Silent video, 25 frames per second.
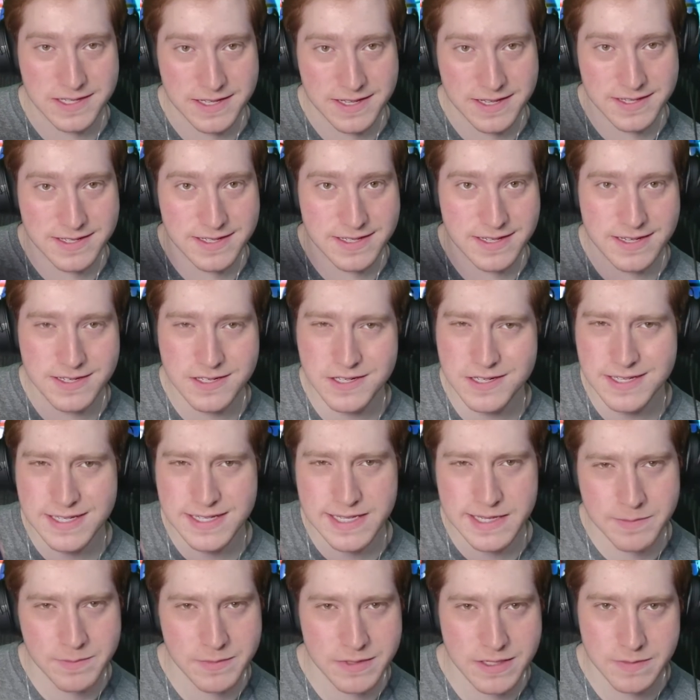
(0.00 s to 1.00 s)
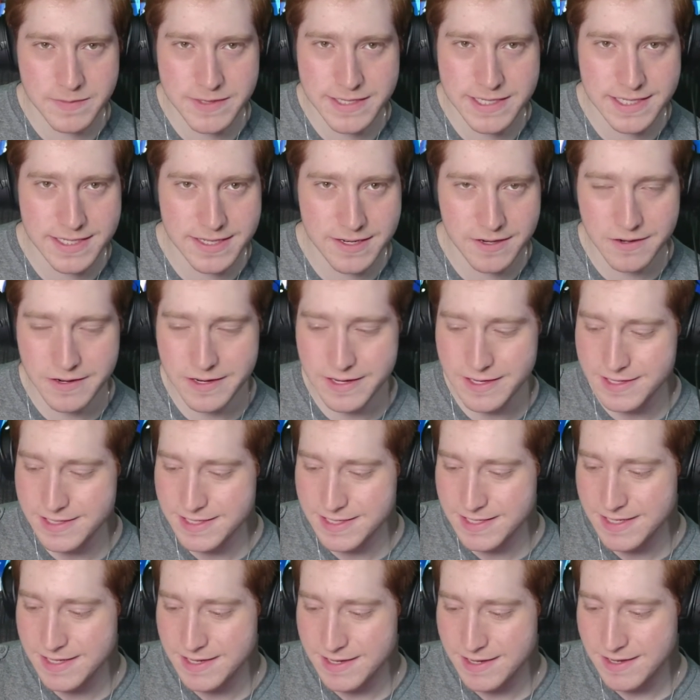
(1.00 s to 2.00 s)
because it just seems
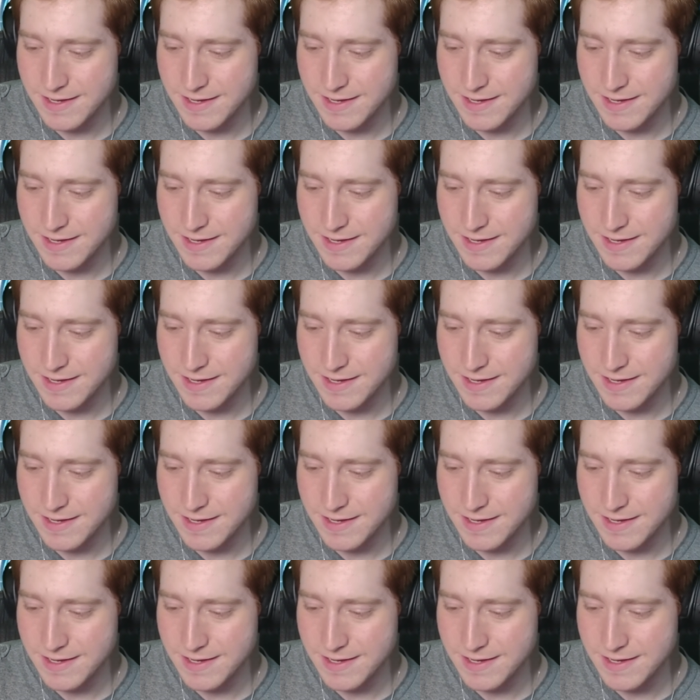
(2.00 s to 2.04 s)
mysterious.